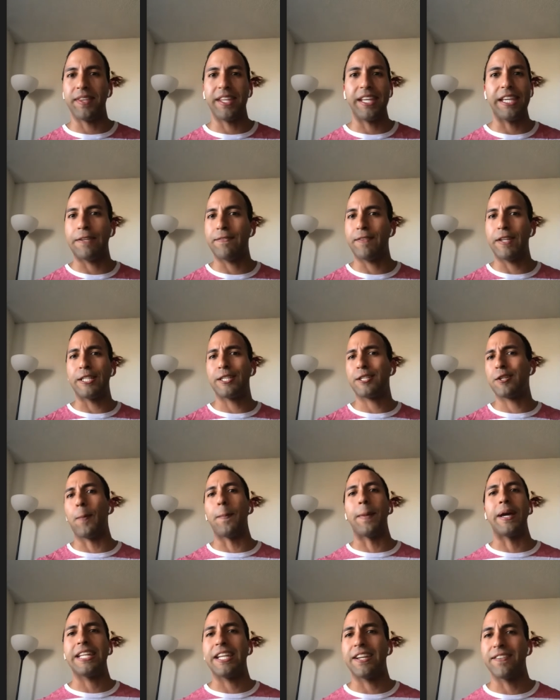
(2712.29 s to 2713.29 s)
Even so
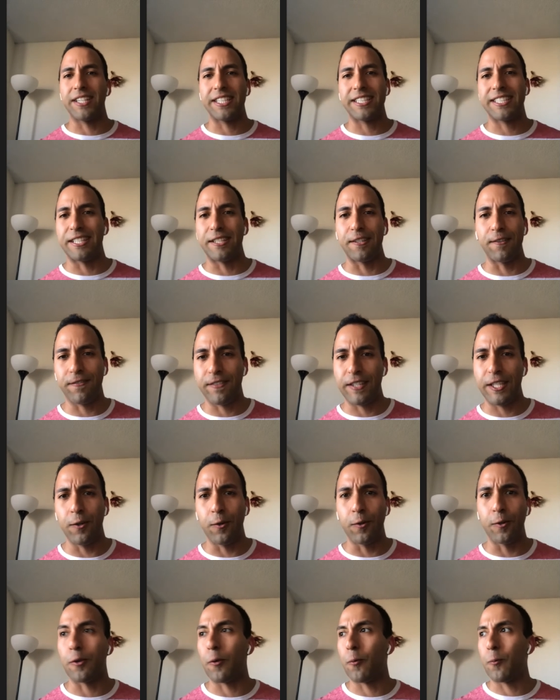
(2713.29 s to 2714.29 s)
many of us in the
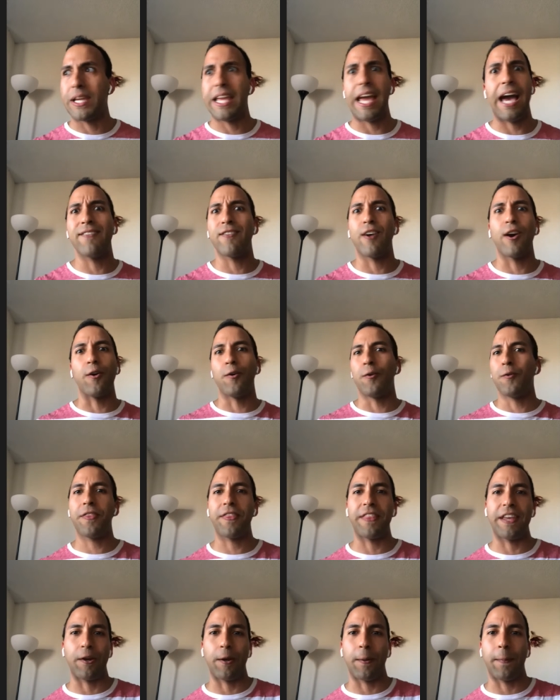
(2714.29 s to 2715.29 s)
field, we have our own
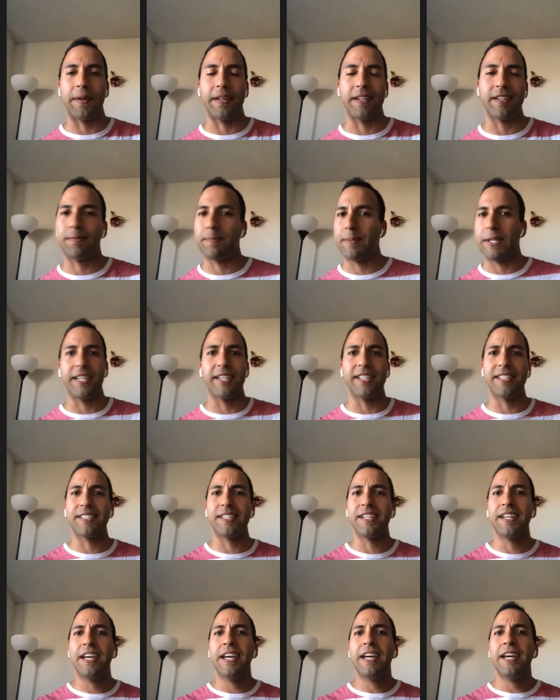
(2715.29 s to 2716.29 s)
therapist because
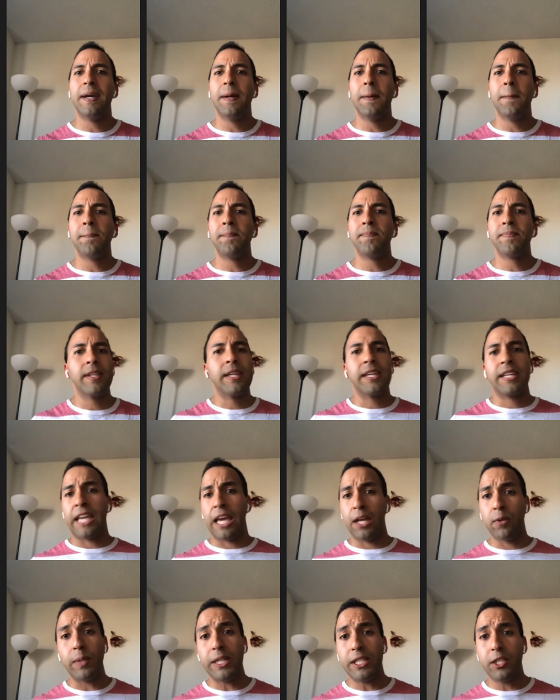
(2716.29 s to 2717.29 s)

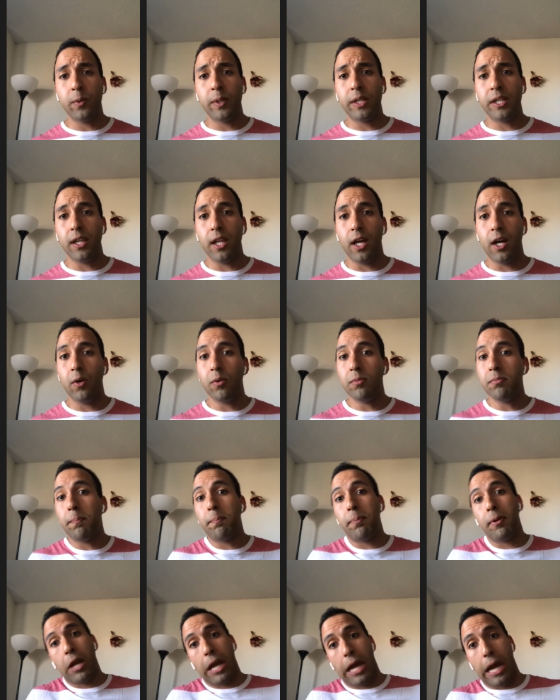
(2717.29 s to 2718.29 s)
can we do it alone?
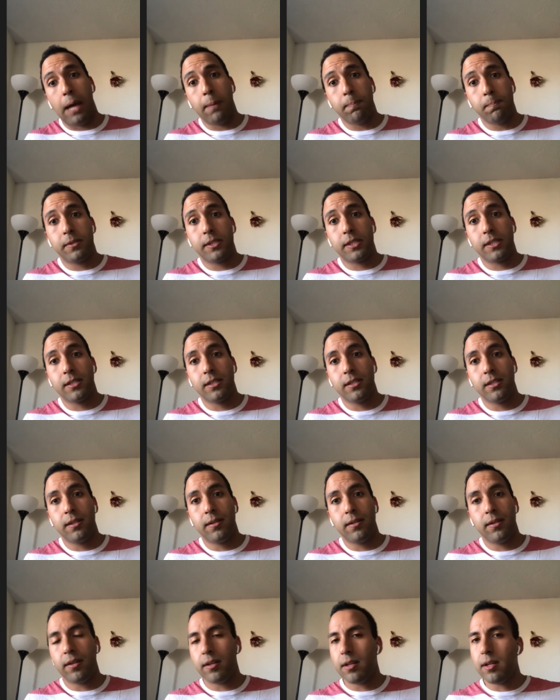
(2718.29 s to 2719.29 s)
Perhaps.
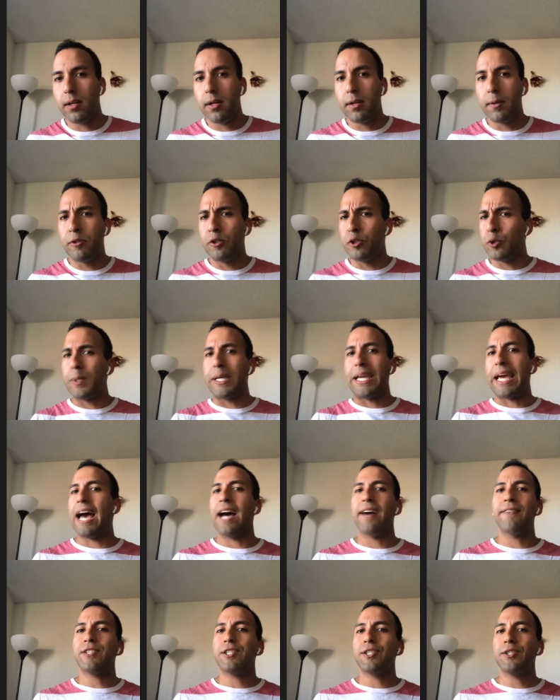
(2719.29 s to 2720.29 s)
Do we
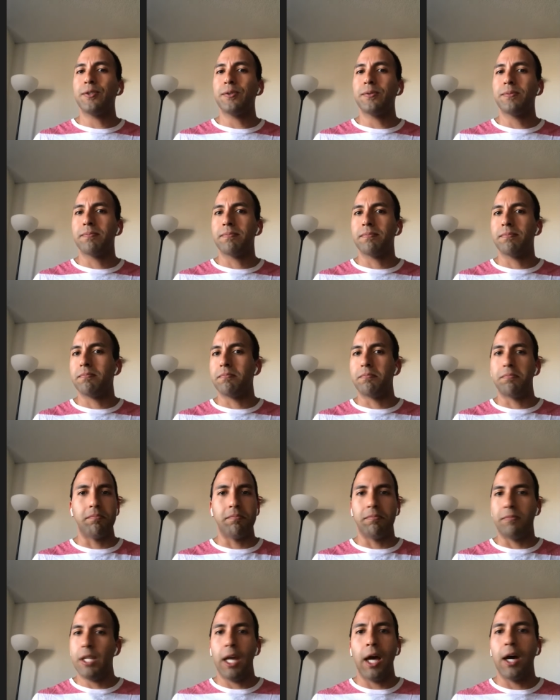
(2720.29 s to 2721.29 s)
have to?
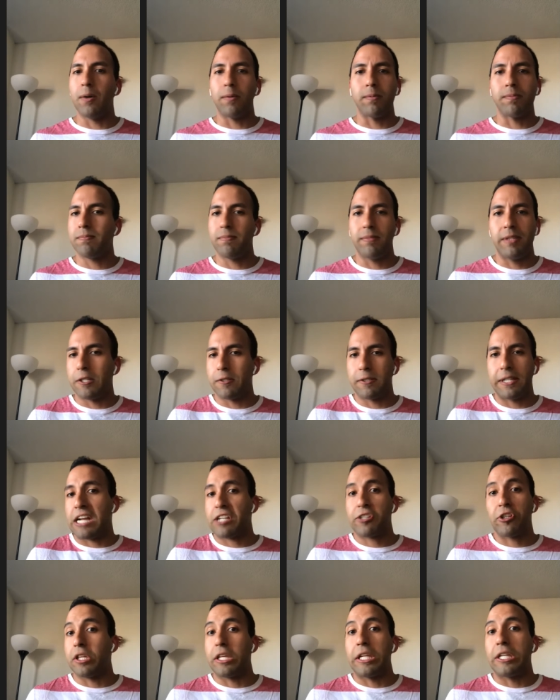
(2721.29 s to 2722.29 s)
No, there's
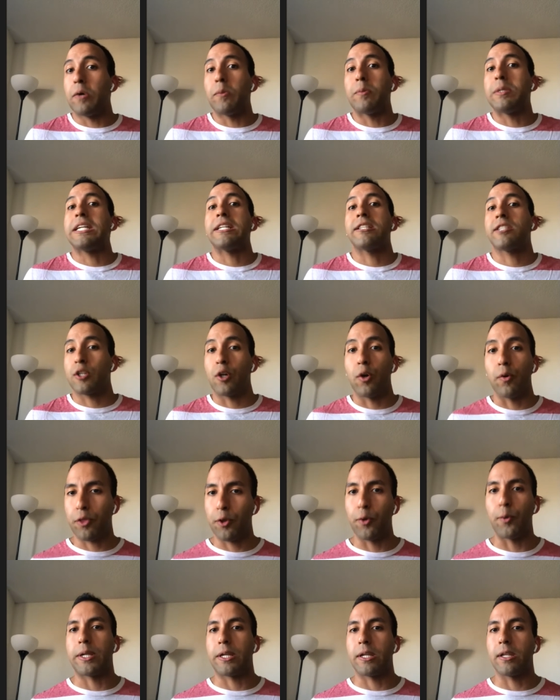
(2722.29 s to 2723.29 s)
actually no need to go
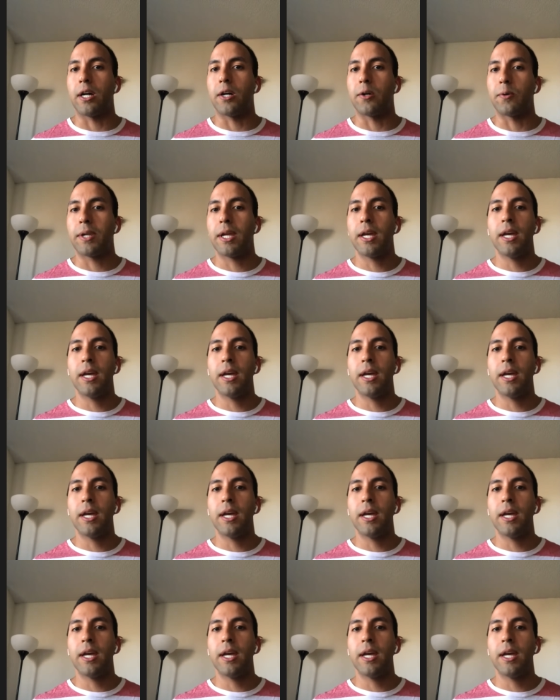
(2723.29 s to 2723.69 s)
through it alone.